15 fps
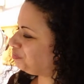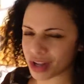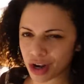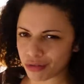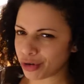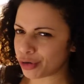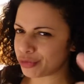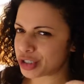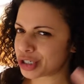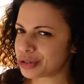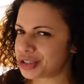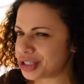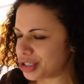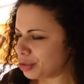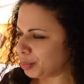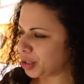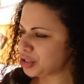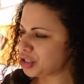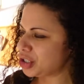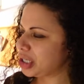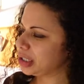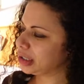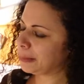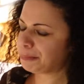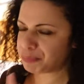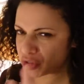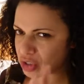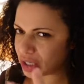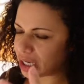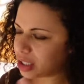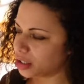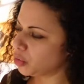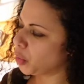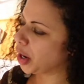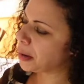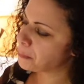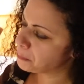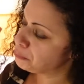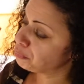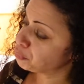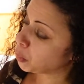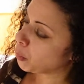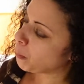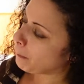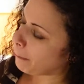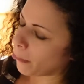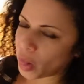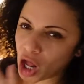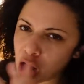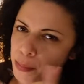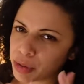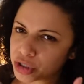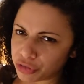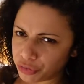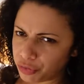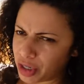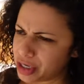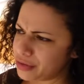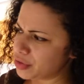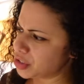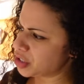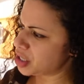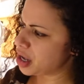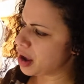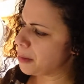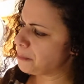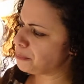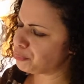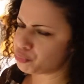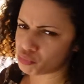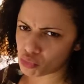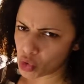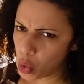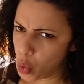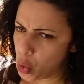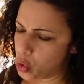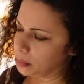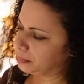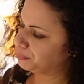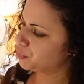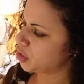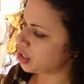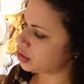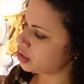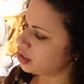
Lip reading: I've over toasted the bun slightly, it's getting in the way. But the flavour's there. Oh, that's